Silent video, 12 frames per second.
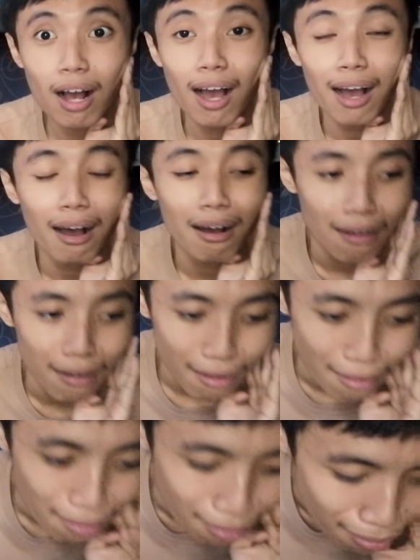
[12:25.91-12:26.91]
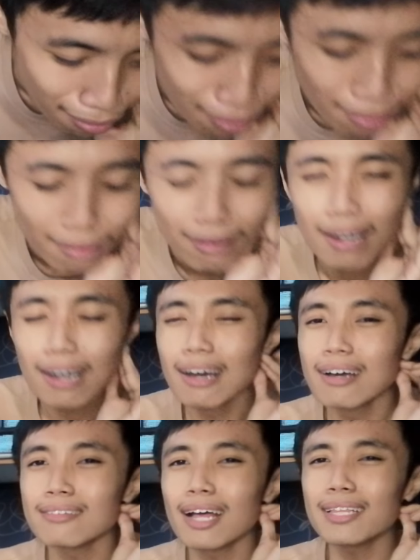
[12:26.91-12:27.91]
Wow,
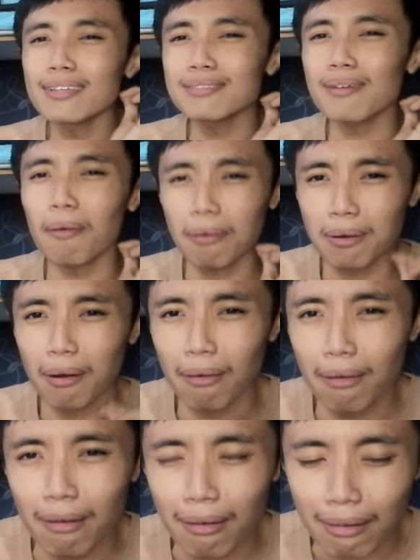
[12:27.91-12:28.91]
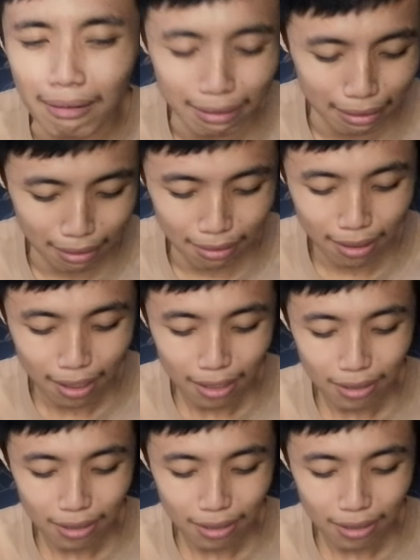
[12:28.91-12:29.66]
that is so good.